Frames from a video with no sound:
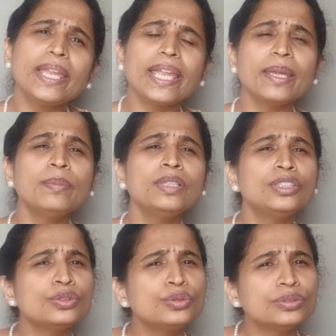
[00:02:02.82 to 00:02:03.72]
be
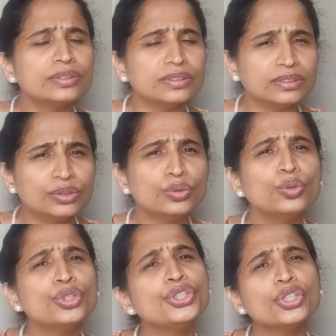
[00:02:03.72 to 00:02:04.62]
able to
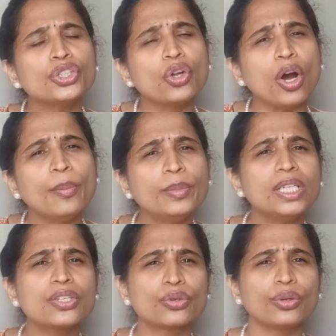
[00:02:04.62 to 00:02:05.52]
do your
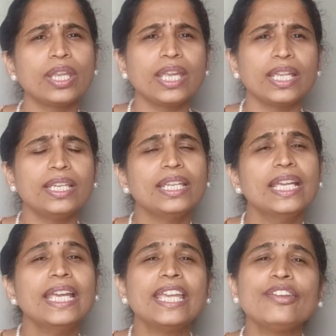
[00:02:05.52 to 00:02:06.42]
normal routine
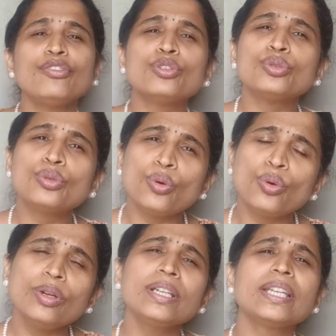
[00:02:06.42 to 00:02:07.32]
if you
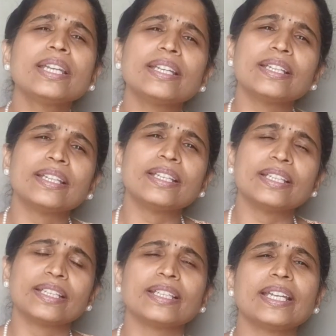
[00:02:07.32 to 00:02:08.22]
don't
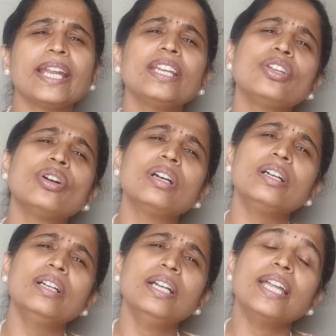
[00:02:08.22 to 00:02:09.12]
get
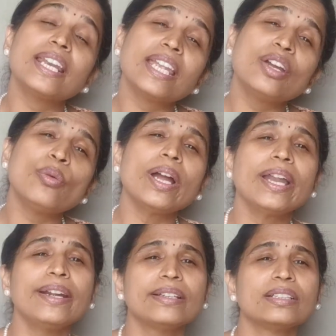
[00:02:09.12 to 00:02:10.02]
your
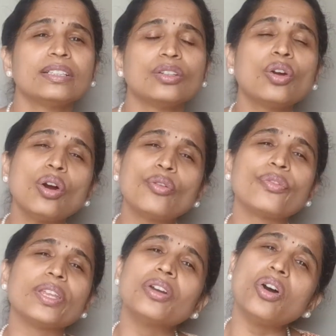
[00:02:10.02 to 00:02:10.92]
required
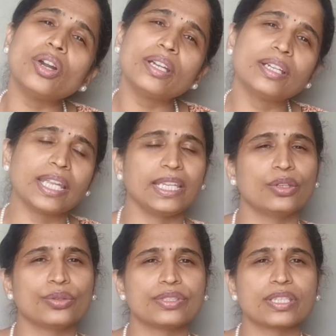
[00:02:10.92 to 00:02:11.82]
coffee or tea
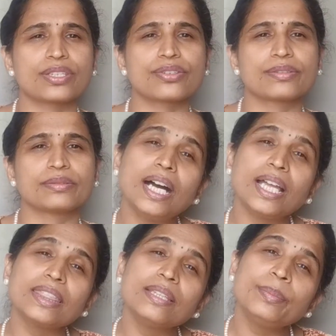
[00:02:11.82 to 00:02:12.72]
dosage
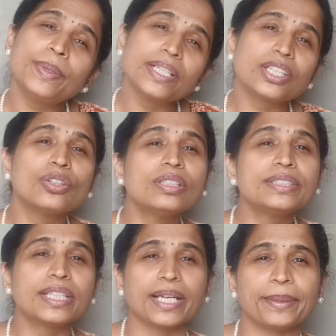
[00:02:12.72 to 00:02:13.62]
at the particular
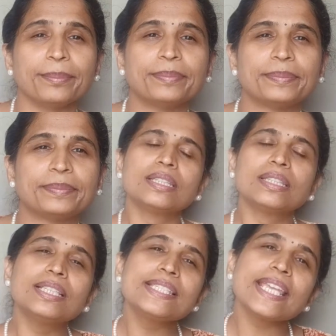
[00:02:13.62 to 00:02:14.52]
time.
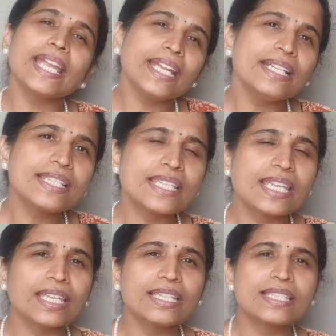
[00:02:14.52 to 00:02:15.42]
The second
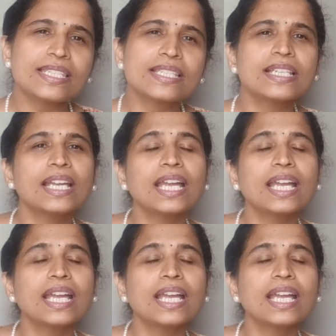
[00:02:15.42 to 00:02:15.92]
C is